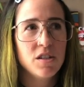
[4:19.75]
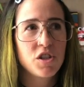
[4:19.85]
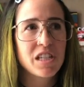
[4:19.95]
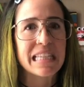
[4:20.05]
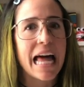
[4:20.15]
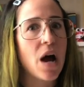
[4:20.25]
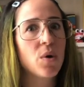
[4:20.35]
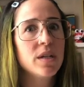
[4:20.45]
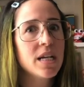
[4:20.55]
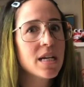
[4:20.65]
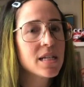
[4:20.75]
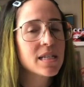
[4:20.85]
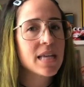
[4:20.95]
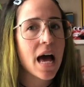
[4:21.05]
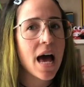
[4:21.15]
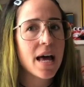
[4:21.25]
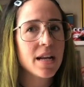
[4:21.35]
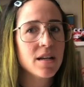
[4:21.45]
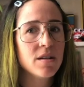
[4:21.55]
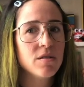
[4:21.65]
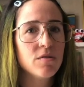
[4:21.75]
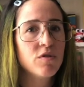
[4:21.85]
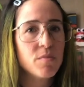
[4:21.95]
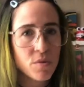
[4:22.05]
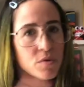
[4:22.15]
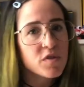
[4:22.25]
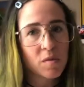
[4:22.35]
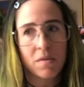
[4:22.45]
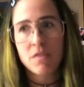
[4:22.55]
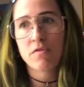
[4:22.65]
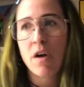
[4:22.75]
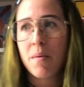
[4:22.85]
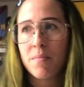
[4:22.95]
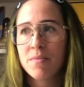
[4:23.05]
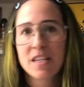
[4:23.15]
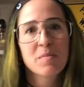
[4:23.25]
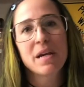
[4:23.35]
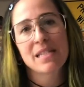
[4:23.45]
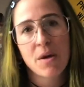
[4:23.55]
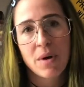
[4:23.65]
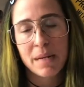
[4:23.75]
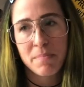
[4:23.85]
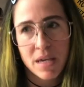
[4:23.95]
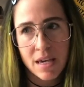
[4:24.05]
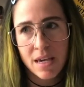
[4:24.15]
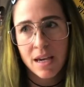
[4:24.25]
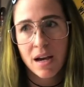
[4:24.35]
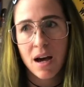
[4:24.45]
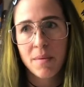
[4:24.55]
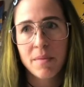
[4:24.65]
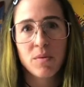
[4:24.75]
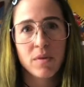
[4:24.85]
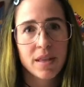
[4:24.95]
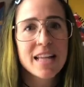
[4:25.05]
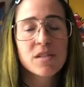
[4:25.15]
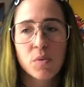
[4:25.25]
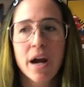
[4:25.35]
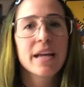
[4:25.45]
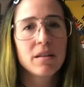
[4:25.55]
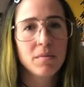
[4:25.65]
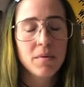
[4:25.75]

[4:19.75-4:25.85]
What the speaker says: just loudness that removes me from this place I want to be. And that's where